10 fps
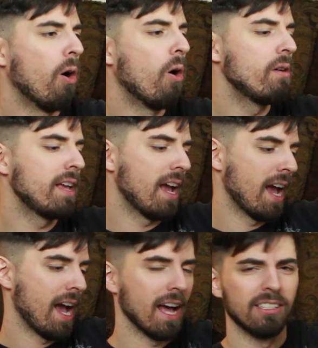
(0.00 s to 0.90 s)
Oh
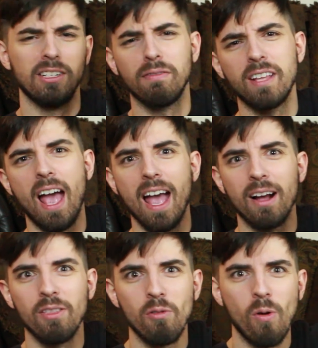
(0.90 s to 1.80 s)
yeah, stuff to
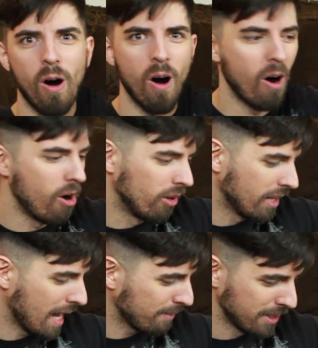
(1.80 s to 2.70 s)
hang on the
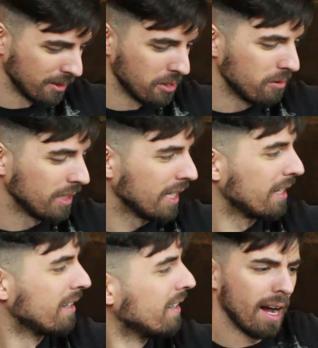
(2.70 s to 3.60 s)
wall.
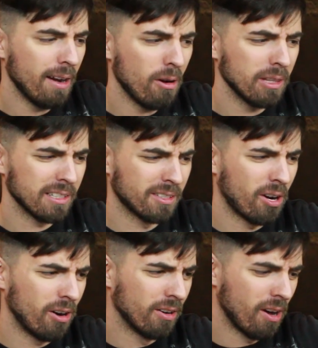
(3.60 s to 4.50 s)
Absolutely. I know this
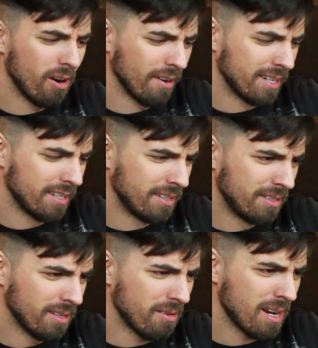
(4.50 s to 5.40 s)
card art,
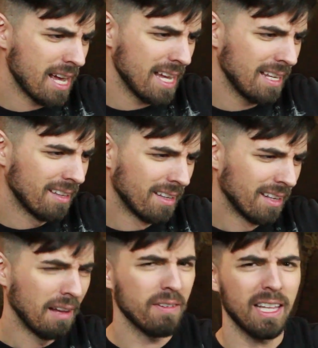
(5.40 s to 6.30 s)
don't I?
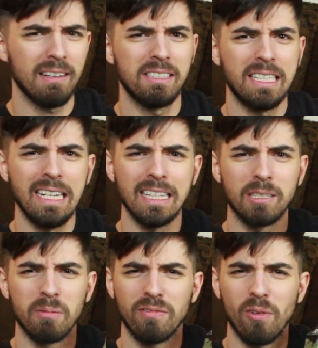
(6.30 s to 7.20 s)
I feel like I've seen
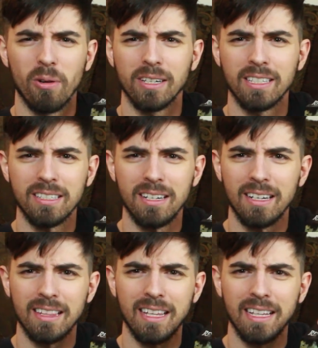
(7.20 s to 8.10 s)
this before. Is this
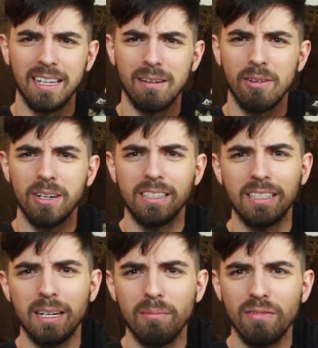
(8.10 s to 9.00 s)
not a thing that I've already
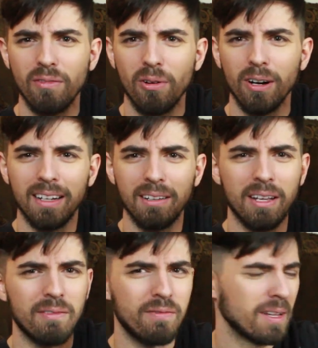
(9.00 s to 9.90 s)
seen before? It,
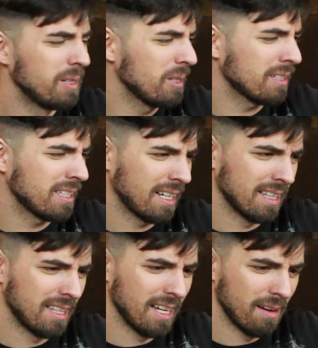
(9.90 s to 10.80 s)
it, it looks like
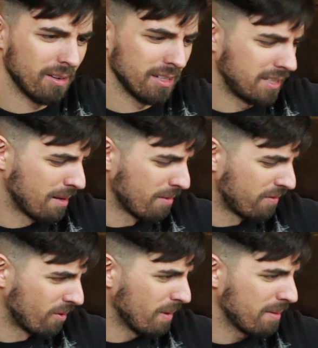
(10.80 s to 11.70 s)
a thing I've already seen
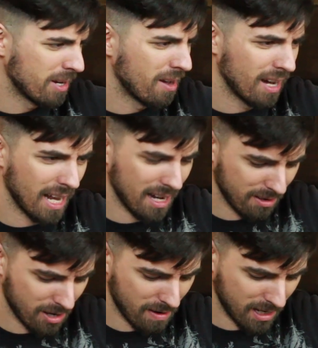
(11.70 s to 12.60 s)
before. Maybe not, I
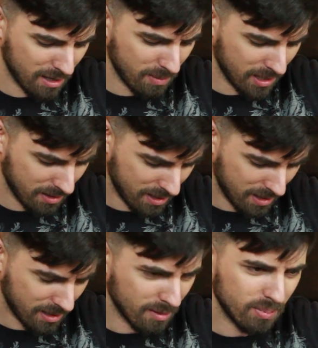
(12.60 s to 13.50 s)
don't know. I could be
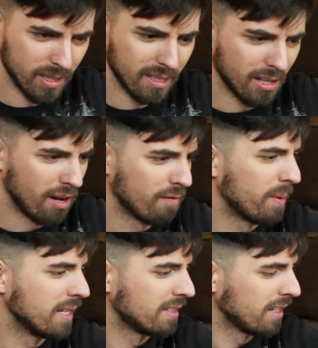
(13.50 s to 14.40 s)
completely off
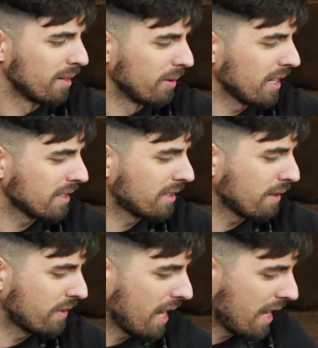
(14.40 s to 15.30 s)
base here, but yeah,
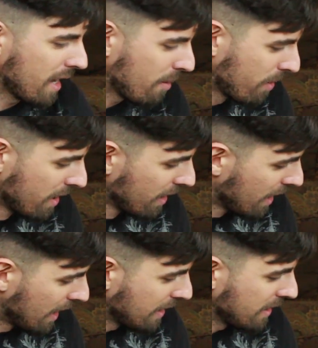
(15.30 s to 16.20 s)
stuff to hang up.
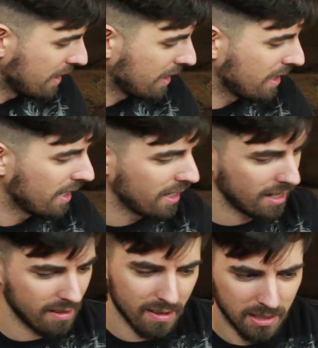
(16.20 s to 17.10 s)
And then like a,
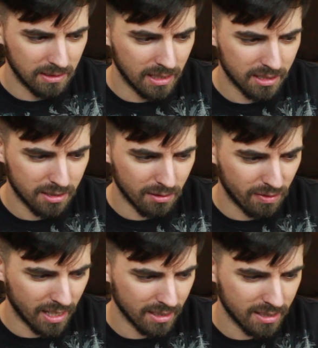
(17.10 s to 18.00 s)
uh, list of,
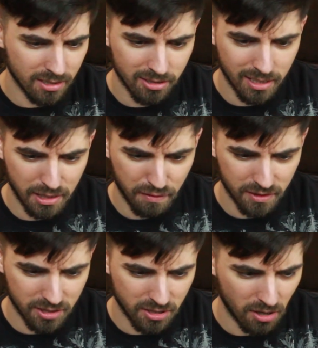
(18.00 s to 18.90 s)
I guess these are the
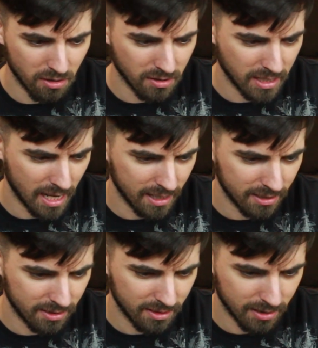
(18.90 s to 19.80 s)
different starter
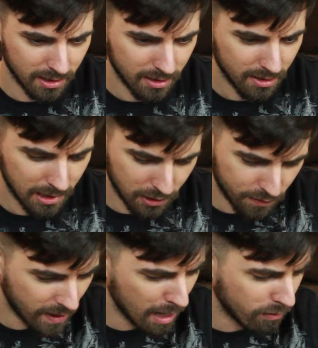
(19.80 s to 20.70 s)
decks. There's
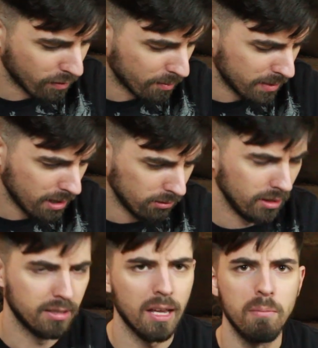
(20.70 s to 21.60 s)
five of them. They
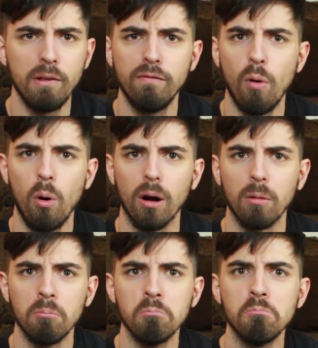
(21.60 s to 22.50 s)
only sent me four.